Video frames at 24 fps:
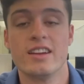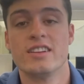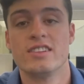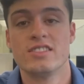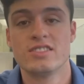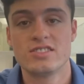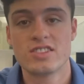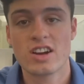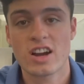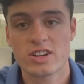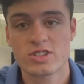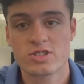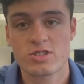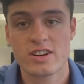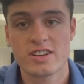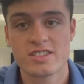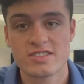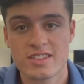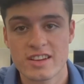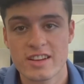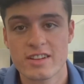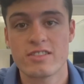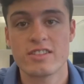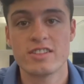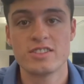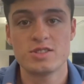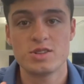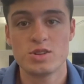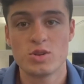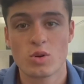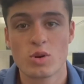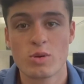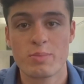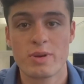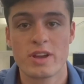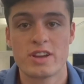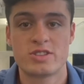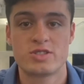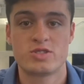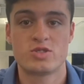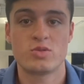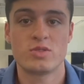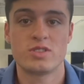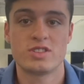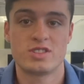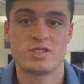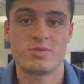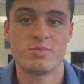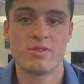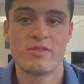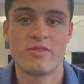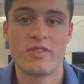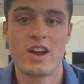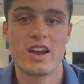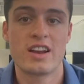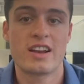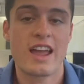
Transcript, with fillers: Doc Translator is your best choice to provide